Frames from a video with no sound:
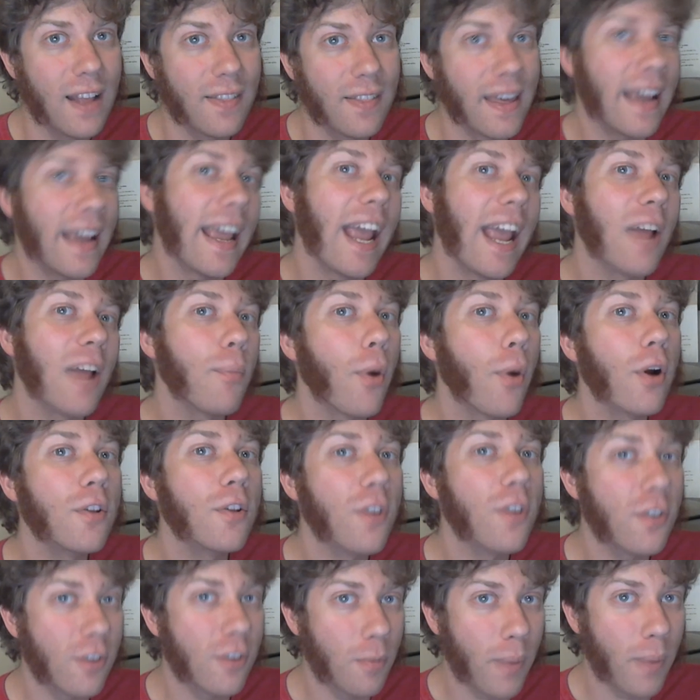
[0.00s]
they can't
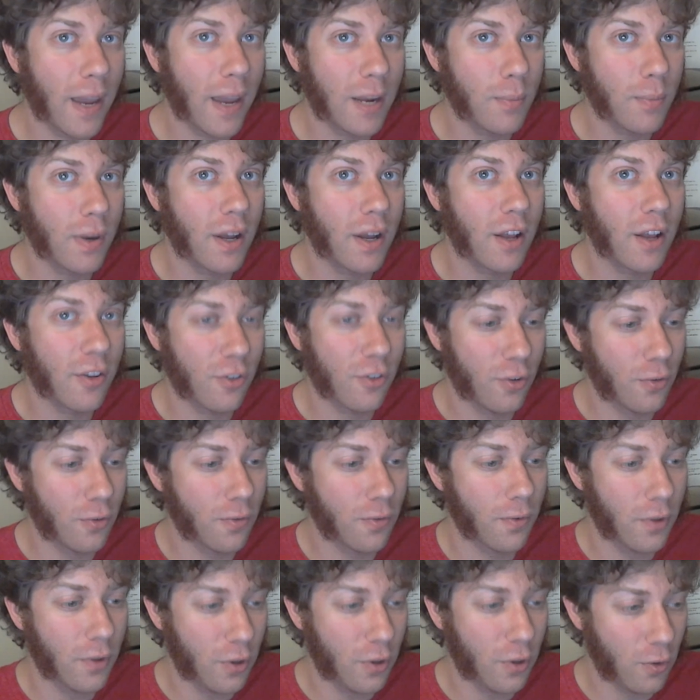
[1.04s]
participate because
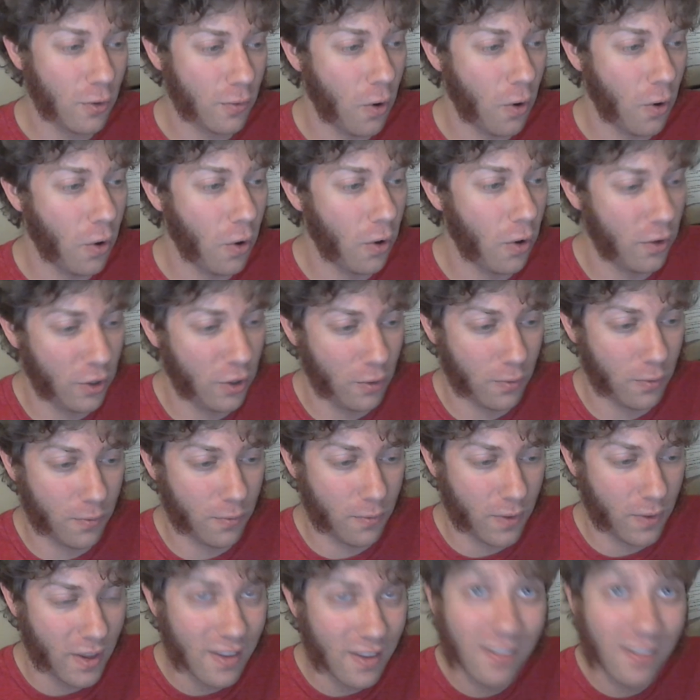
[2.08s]
you've